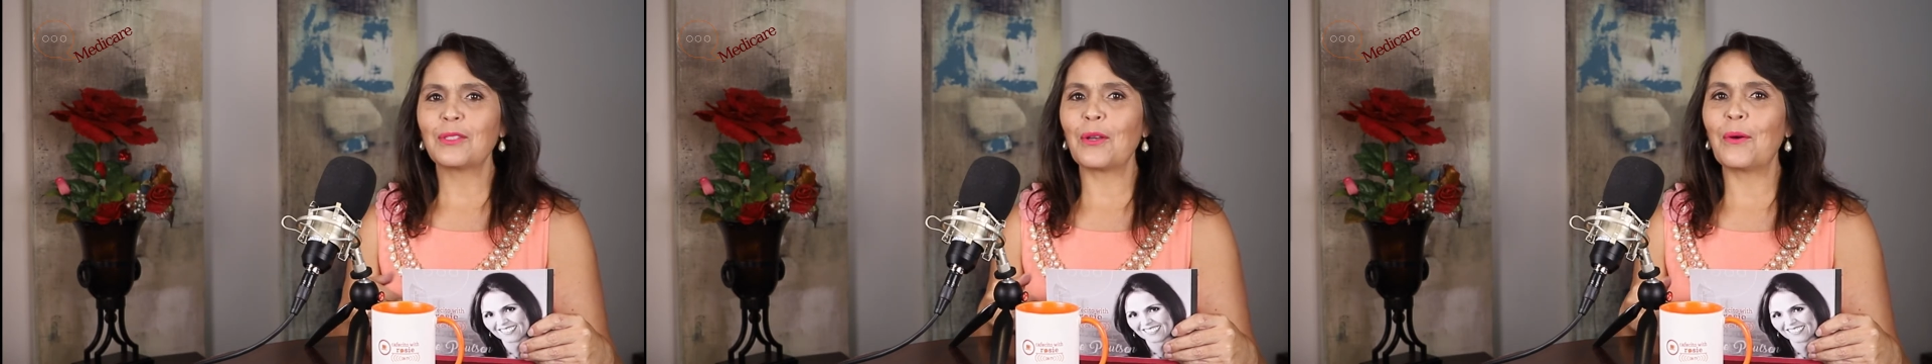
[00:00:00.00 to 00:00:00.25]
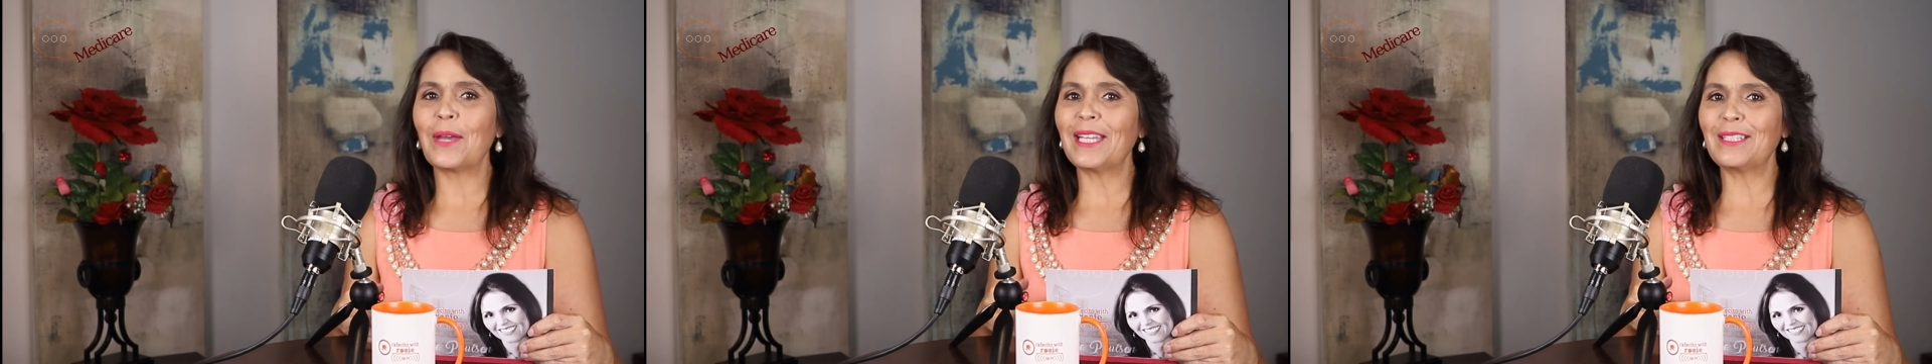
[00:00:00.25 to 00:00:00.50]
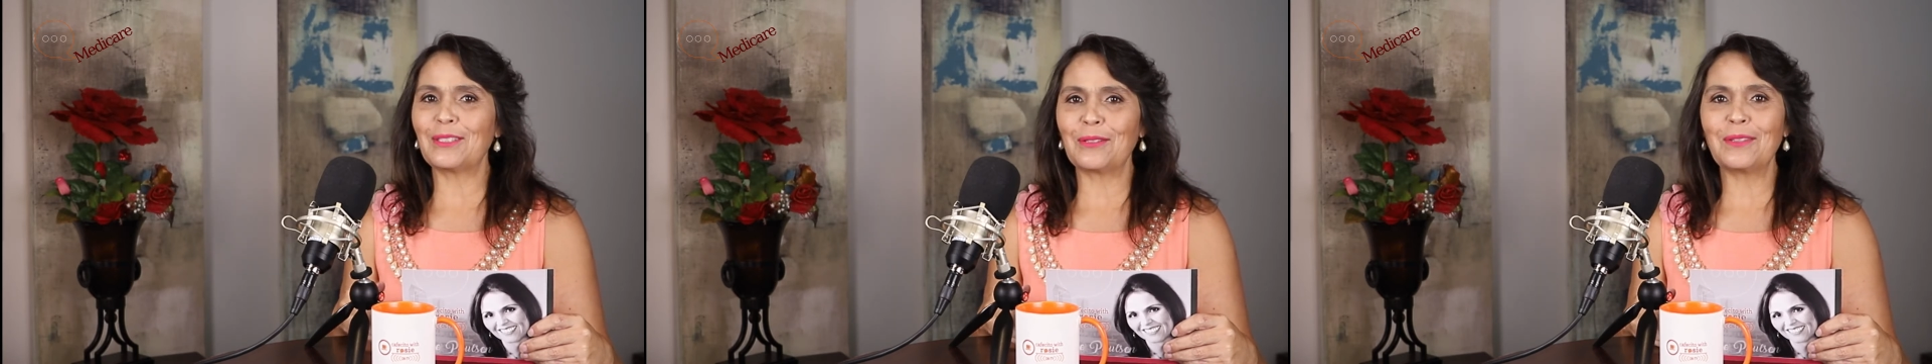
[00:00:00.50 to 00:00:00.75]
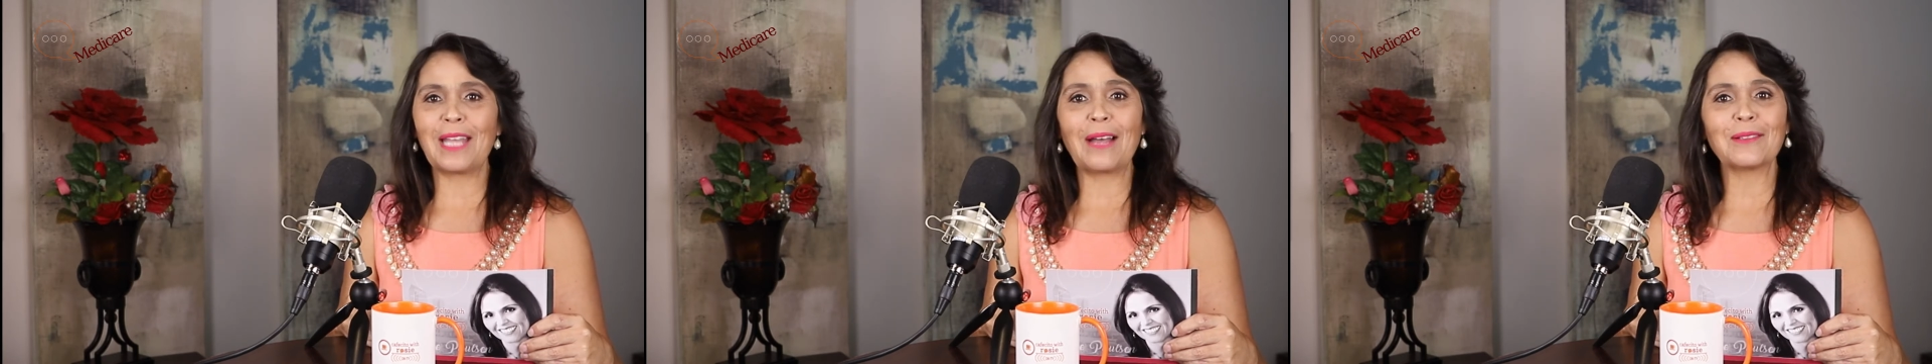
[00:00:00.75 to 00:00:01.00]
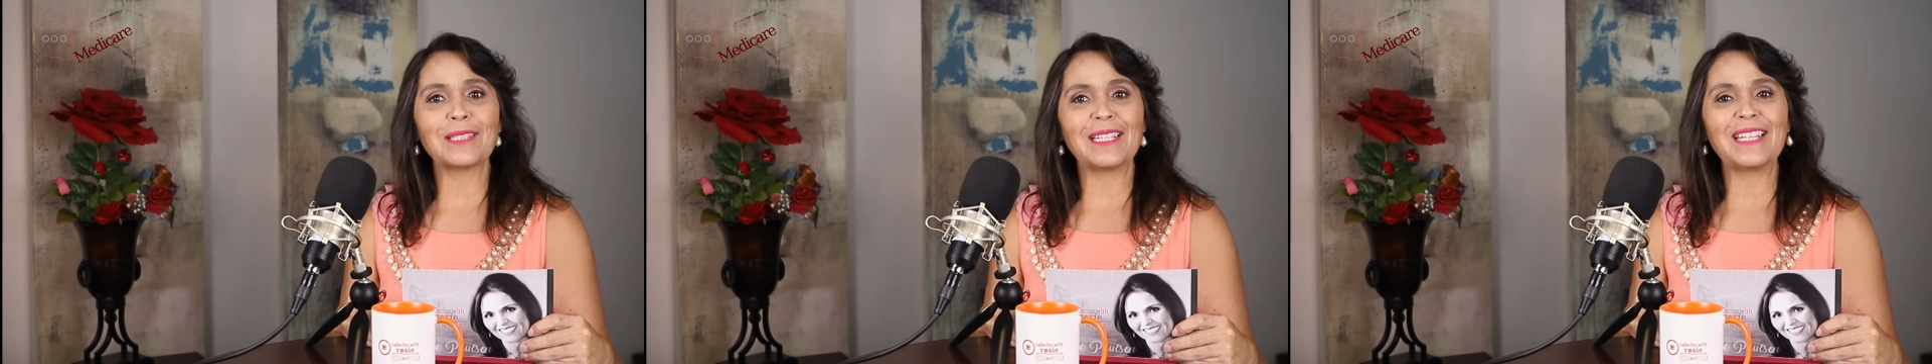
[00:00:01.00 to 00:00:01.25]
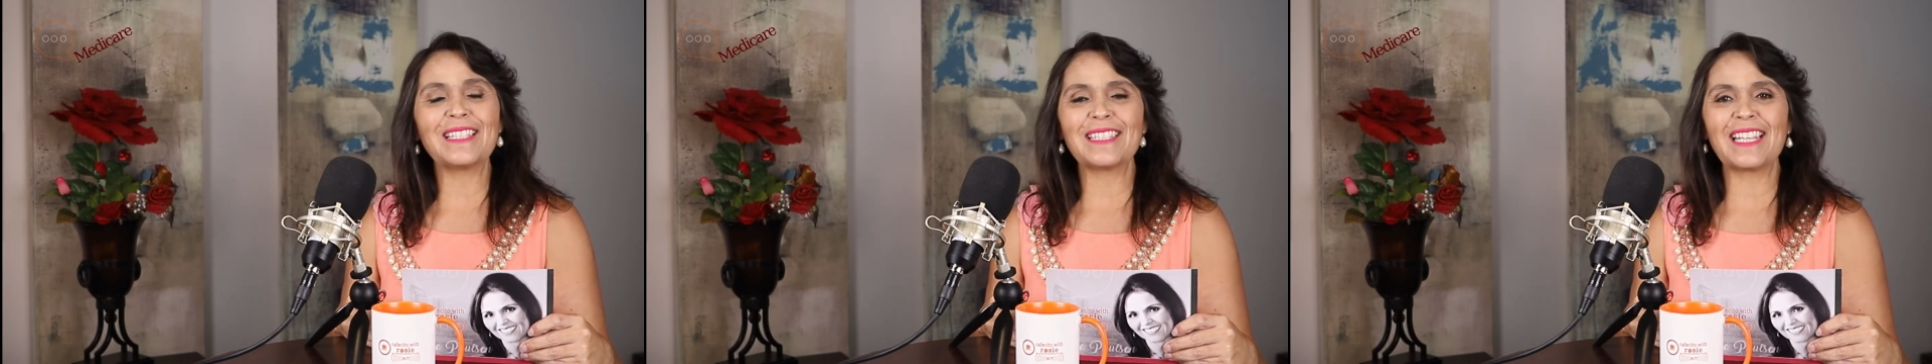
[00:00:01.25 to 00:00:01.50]
So in
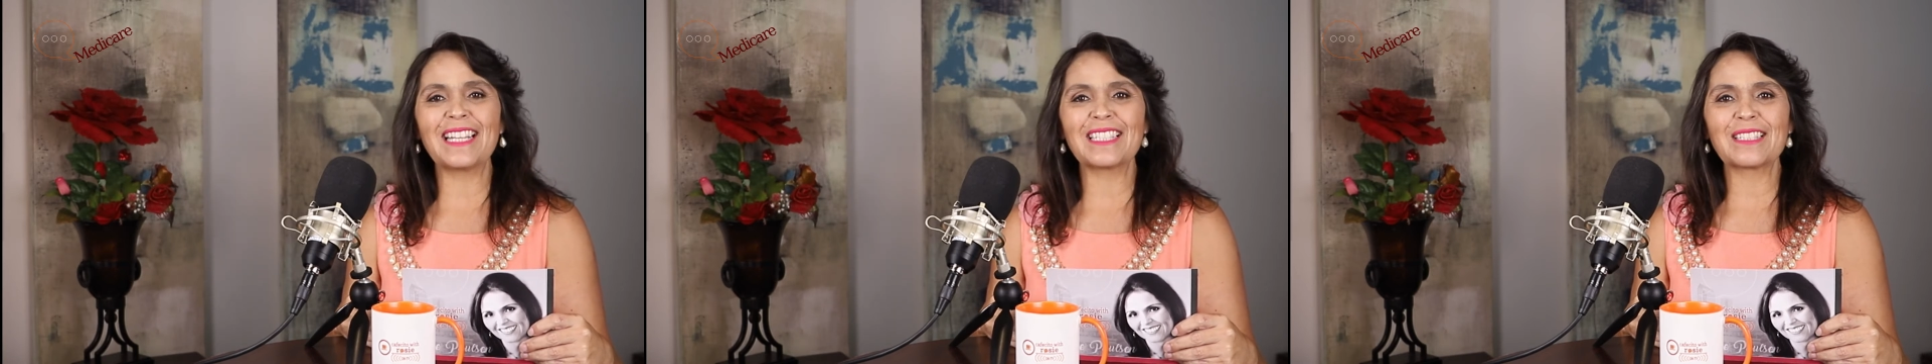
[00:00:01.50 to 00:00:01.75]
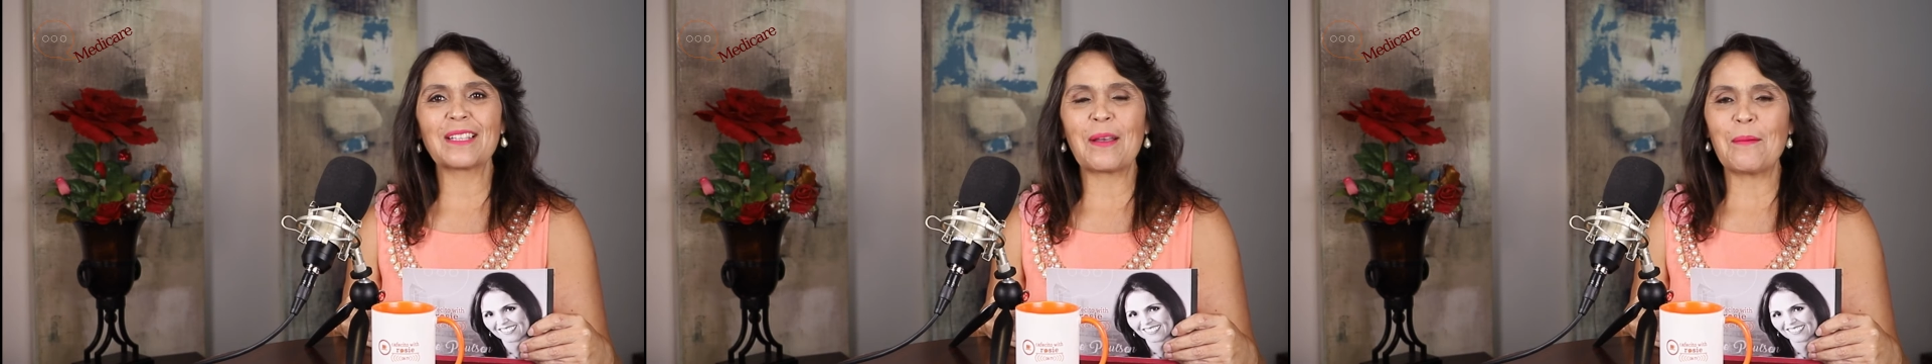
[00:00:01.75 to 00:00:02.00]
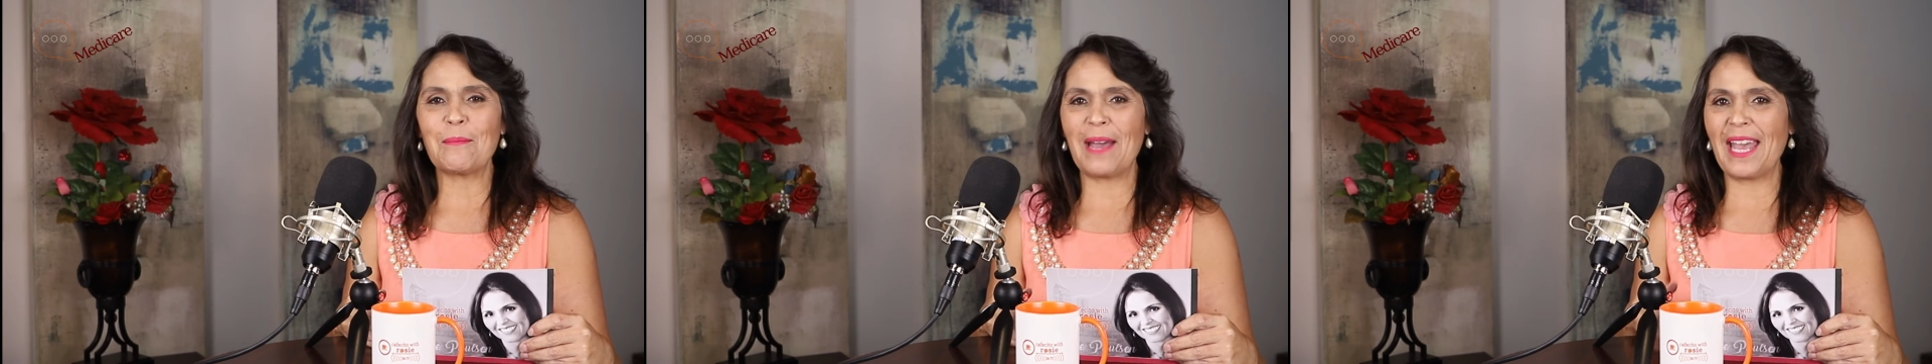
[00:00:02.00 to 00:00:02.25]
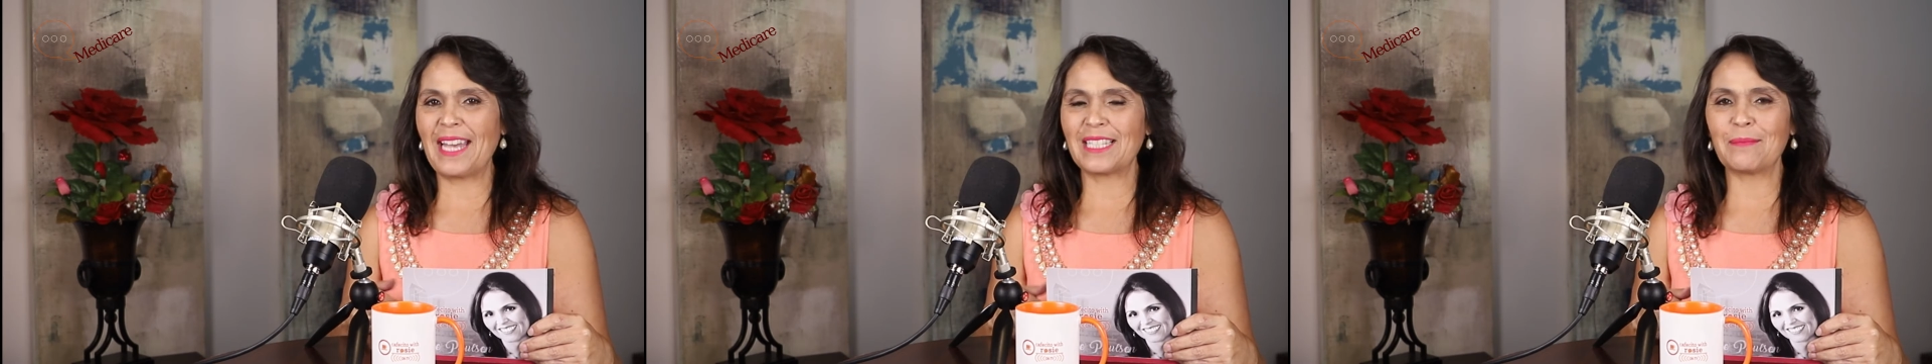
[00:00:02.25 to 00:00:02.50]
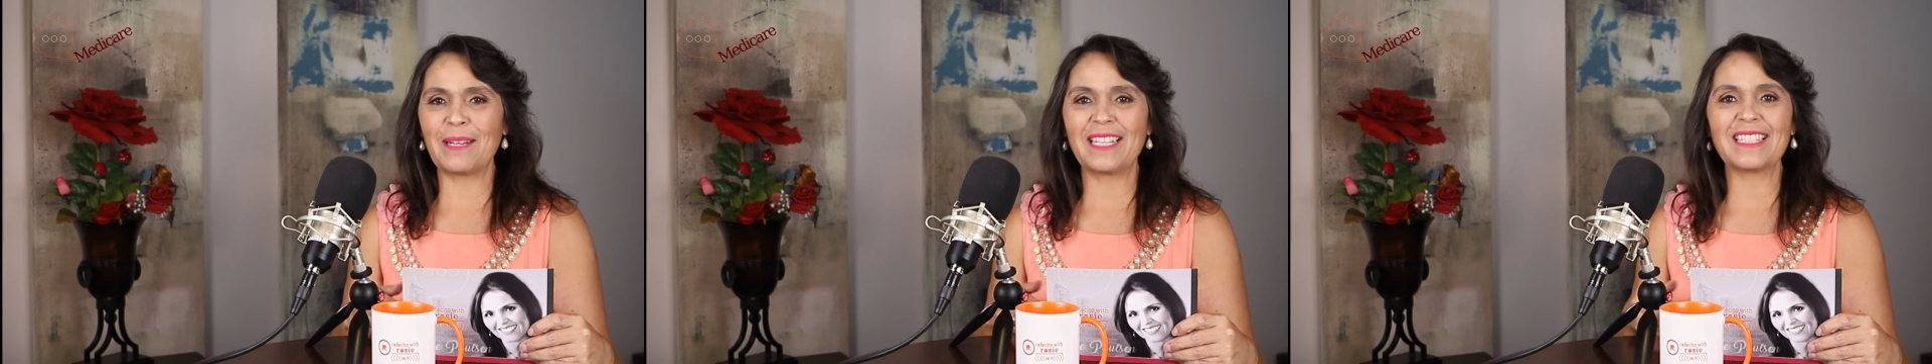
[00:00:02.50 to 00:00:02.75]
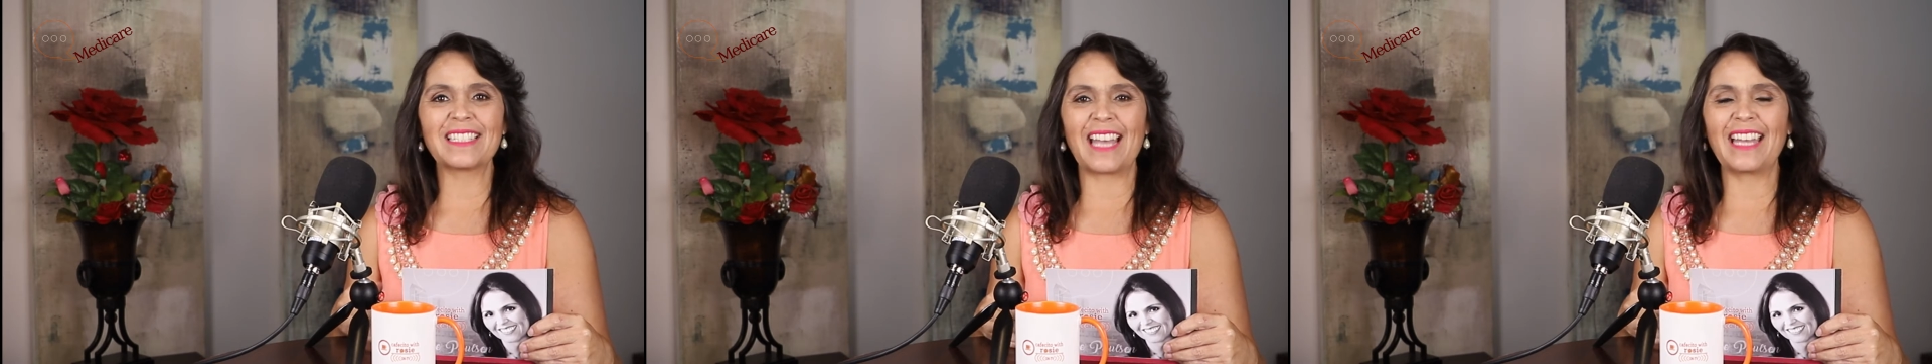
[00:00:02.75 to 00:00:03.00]
2006, my
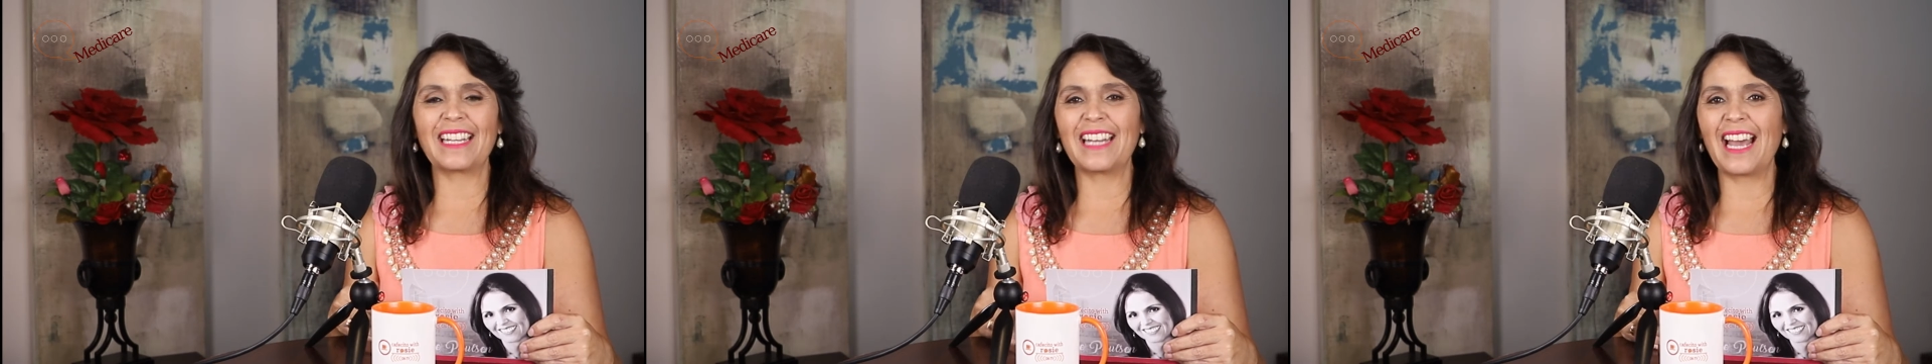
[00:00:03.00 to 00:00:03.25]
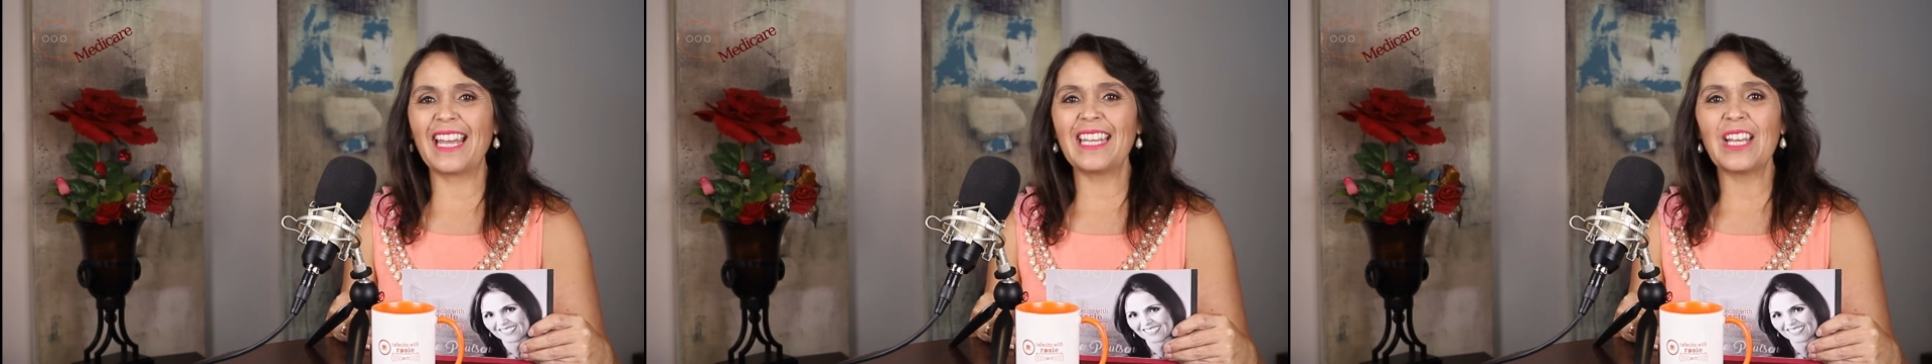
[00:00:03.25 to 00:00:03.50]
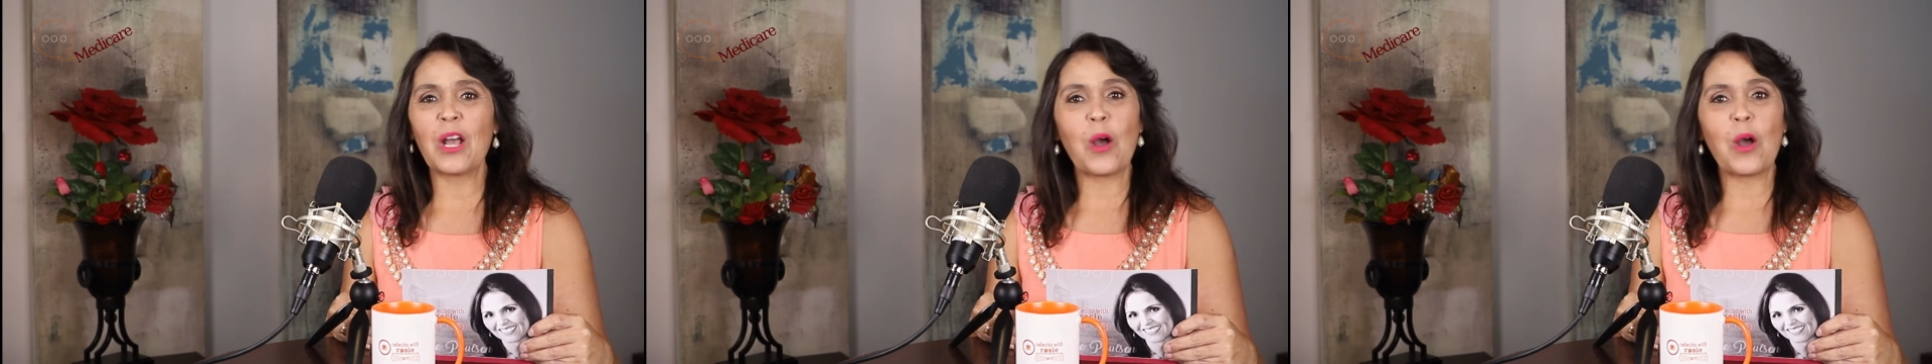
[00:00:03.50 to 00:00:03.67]
husband Scott and I